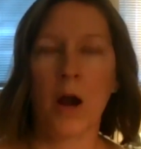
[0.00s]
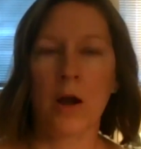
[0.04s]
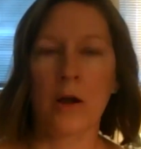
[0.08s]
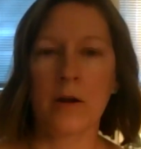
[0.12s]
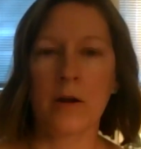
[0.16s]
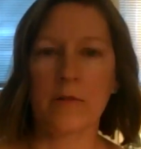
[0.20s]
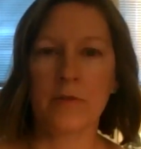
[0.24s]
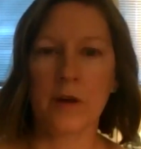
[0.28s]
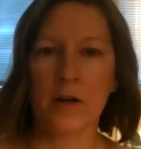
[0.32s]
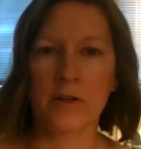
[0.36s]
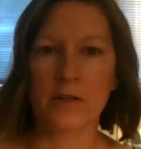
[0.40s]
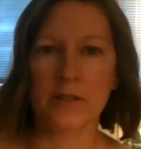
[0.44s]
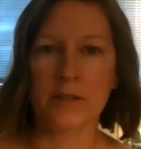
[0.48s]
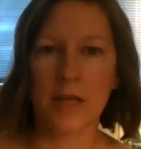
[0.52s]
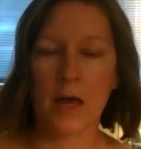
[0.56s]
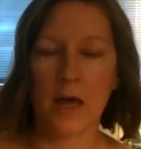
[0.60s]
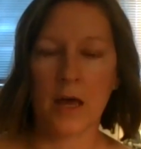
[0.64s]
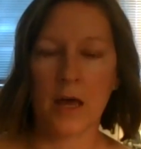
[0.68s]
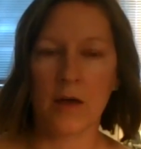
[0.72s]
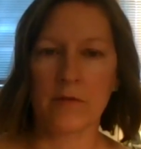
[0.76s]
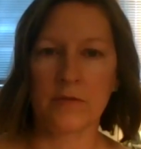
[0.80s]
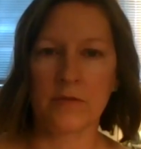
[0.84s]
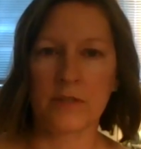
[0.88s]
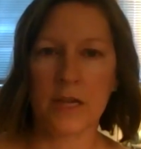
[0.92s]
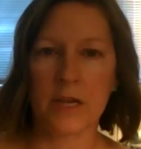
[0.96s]
part of
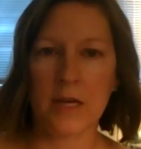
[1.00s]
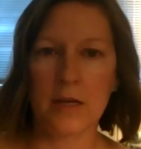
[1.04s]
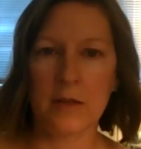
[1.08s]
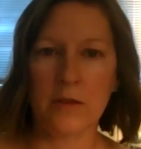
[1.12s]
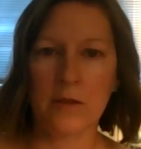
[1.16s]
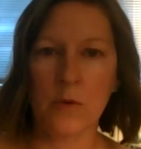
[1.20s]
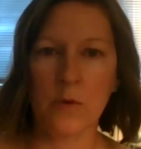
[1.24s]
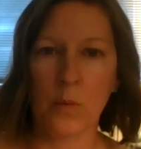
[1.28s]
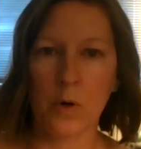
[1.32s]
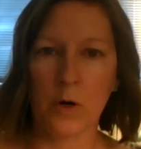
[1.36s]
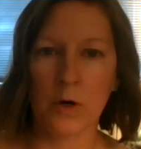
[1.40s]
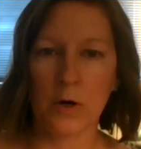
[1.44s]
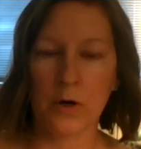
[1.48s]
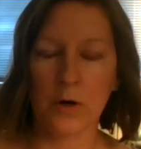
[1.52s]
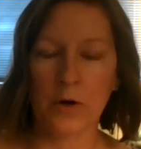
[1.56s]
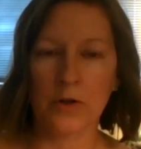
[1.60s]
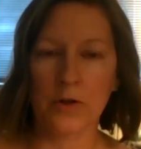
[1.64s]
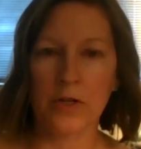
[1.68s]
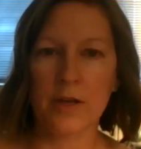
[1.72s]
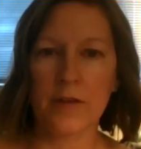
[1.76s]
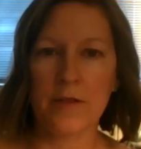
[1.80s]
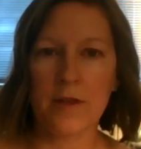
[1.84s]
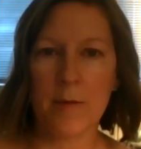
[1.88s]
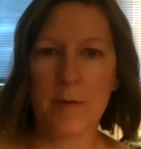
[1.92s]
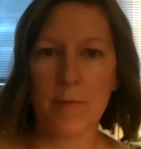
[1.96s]
ourselves in the
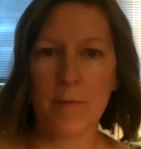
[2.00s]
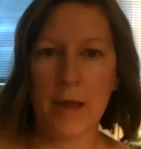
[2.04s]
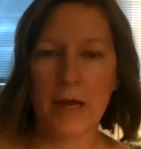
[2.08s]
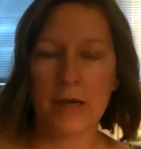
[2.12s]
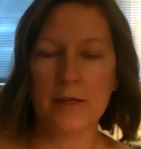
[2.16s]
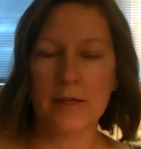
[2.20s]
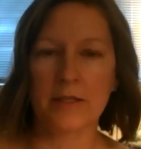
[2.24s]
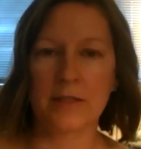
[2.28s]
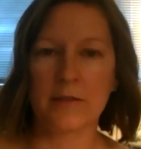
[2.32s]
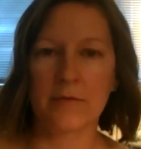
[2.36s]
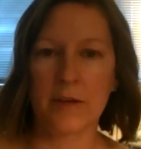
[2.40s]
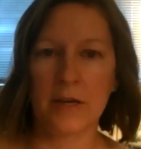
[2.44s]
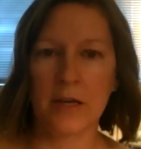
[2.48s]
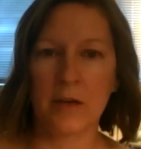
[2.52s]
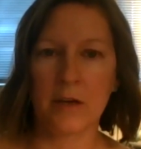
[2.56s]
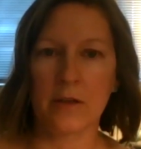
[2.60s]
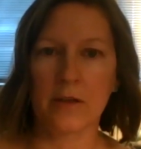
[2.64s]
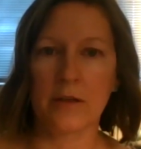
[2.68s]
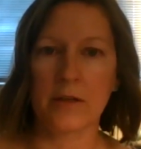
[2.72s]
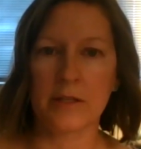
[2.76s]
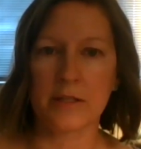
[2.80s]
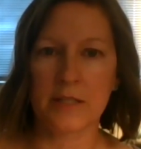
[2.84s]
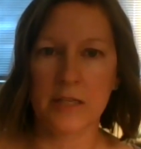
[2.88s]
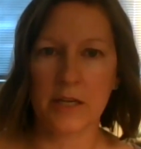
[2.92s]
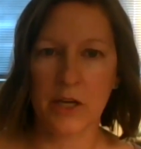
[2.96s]
world that made us
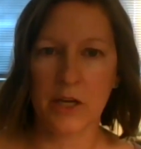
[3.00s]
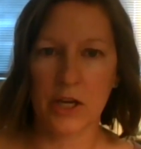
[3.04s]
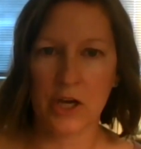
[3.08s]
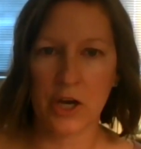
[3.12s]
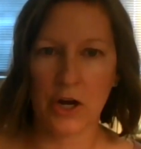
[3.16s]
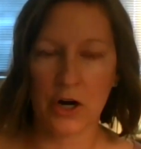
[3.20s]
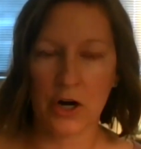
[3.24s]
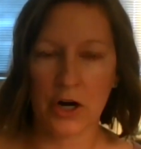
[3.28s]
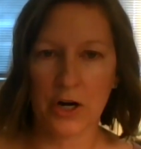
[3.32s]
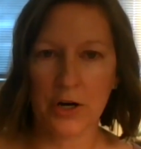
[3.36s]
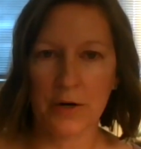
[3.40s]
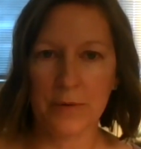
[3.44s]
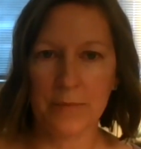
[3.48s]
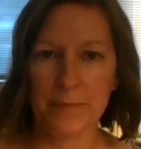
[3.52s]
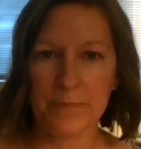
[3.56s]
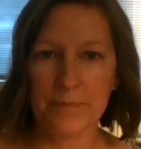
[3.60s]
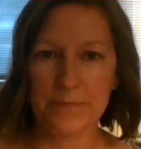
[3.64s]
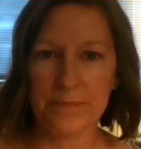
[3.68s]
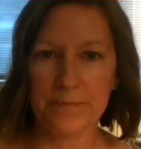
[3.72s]
feel secure.